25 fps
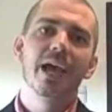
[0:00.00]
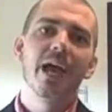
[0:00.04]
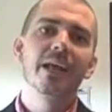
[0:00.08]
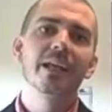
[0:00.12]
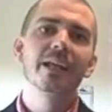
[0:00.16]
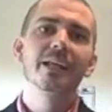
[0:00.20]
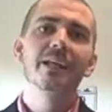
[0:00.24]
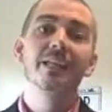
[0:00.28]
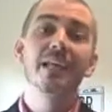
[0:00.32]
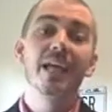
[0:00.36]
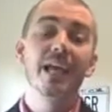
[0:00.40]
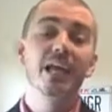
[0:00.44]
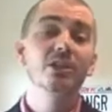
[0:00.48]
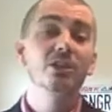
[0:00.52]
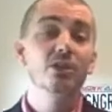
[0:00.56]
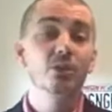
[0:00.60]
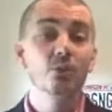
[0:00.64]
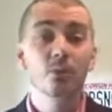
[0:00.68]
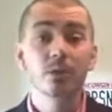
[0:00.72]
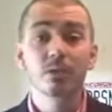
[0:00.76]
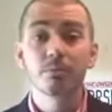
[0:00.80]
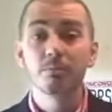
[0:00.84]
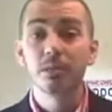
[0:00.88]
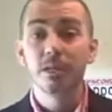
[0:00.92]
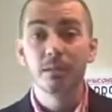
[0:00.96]
and
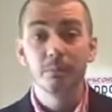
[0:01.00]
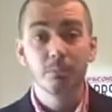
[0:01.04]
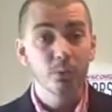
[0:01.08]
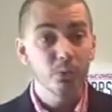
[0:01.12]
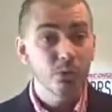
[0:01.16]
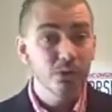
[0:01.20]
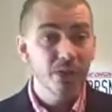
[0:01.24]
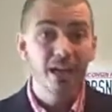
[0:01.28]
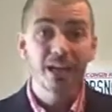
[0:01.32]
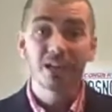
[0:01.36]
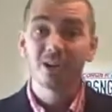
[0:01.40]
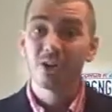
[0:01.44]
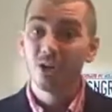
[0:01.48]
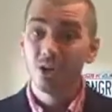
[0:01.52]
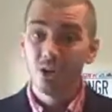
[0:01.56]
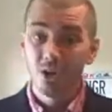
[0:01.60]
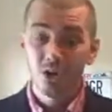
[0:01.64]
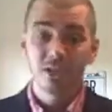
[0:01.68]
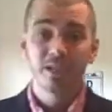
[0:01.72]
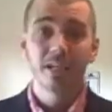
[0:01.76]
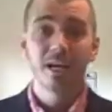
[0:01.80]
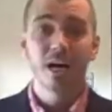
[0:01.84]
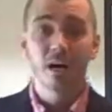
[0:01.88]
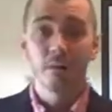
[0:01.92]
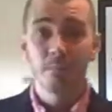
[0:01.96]
engaging with people that
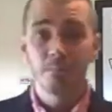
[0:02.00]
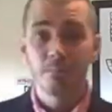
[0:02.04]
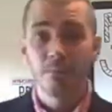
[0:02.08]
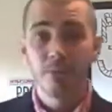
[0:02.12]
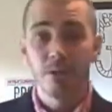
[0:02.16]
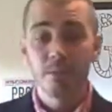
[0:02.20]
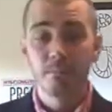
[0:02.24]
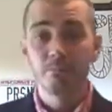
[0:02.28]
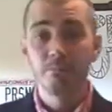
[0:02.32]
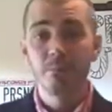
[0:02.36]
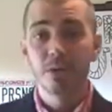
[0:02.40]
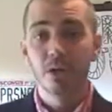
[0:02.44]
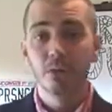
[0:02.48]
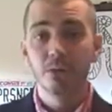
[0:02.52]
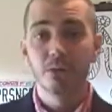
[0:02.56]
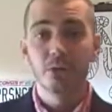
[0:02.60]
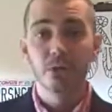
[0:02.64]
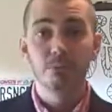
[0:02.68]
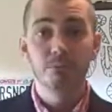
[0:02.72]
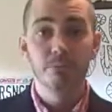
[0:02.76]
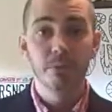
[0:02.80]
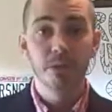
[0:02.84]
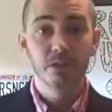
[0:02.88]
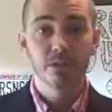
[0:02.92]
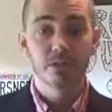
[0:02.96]
could help them build
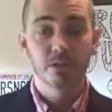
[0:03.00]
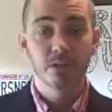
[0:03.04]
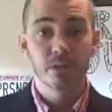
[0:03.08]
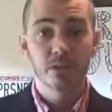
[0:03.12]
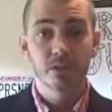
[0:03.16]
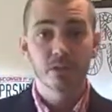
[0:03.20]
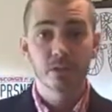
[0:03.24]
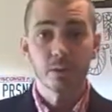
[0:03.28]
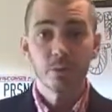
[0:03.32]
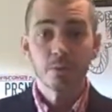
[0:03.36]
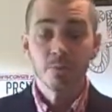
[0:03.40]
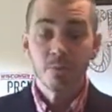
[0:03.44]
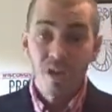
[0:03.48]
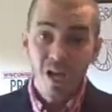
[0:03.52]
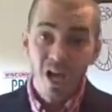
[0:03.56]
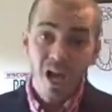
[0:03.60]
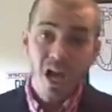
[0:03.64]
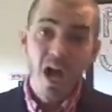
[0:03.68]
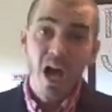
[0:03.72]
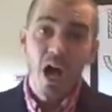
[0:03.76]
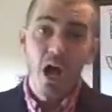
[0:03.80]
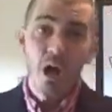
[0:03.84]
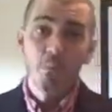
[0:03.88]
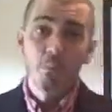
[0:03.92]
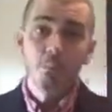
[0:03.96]
their business.
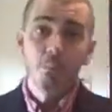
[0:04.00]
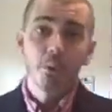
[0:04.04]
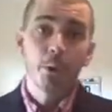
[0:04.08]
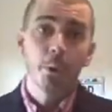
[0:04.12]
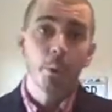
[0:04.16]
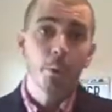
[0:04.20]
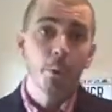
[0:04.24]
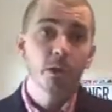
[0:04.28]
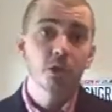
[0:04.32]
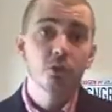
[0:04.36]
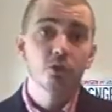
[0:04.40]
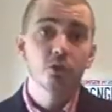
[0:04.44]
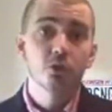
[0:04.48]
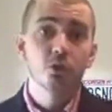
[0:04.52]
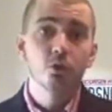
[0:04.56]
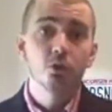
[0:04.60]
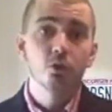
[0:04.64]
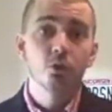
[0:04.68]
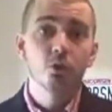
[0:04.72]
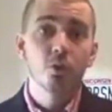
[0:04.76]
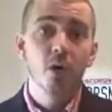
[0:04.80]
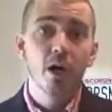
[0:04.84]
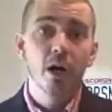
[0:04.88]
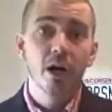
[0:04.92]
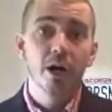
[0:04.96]
I'm going
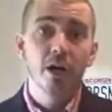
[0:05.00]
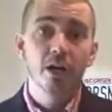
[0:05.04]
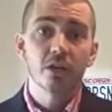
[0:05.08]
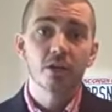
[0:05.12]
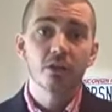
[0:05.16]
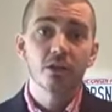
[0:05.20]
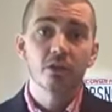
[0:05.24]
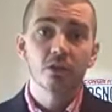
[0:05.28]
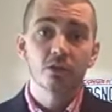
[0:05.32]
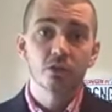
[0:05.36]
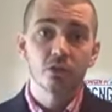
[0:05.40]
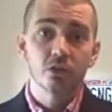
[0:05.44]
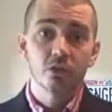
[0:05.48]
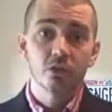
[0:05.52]
to uh,